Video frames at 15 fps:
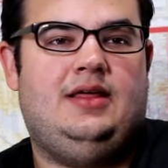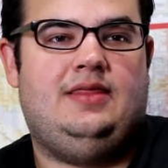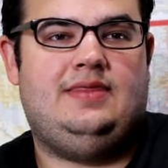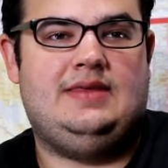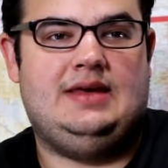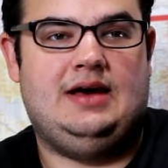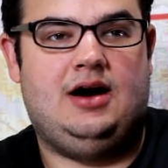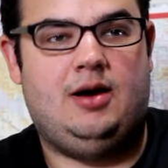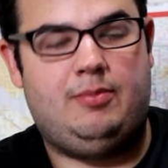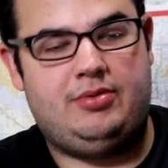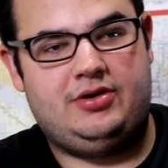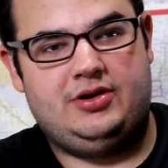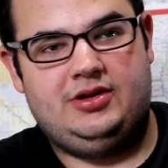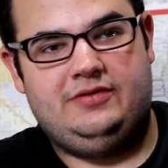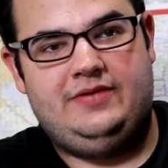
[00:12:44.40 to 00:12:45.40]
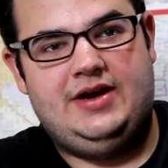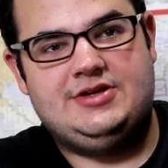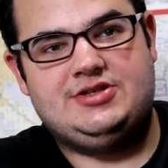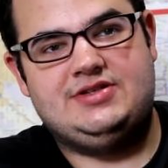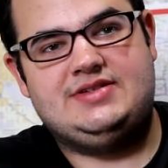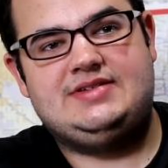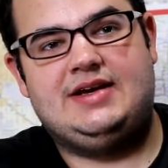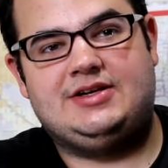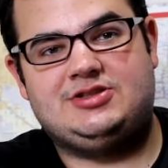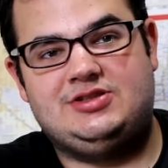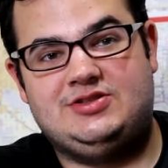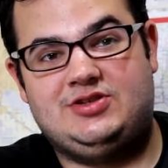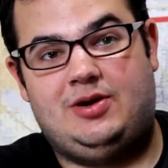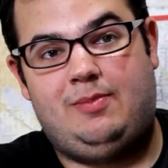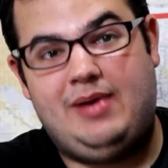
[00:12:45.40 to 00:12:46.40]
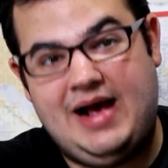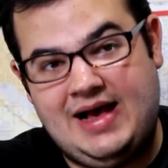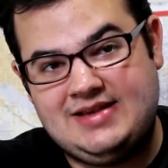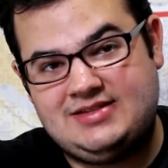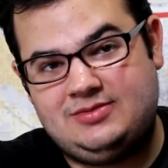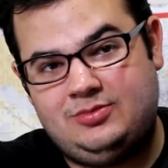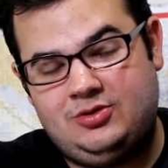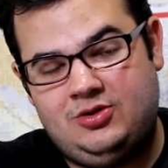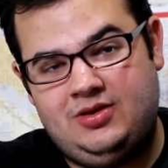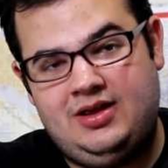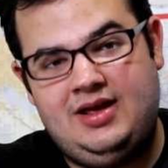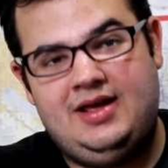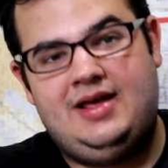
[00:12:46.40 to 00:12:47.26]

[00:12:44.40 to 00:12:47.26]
the upper elevation sections are passable